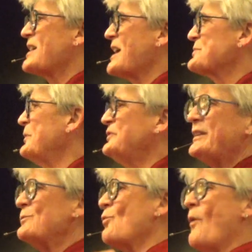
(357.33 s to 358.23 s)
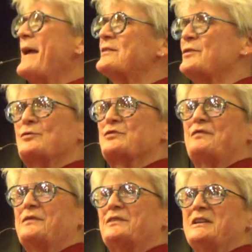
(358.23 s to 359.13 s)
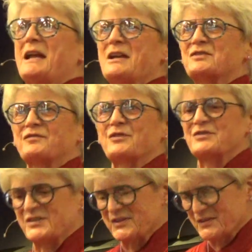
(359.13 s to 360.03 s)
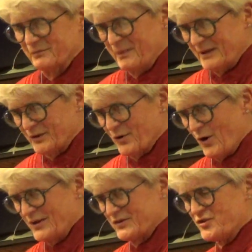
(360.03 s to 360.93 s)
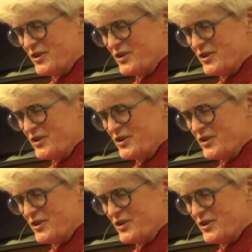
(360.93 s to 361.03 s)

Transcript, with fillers: Gospel didn't wait those 50 days for the season of Pentecost.